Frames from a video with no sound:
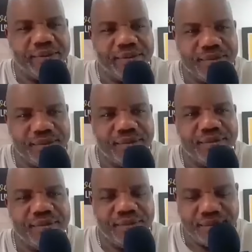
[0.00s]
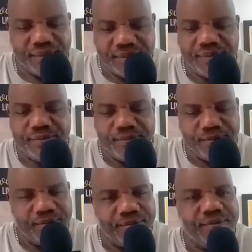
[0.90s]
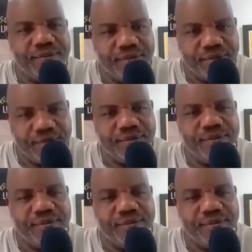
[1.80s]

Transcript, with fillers: Moderate is alcoholism onset.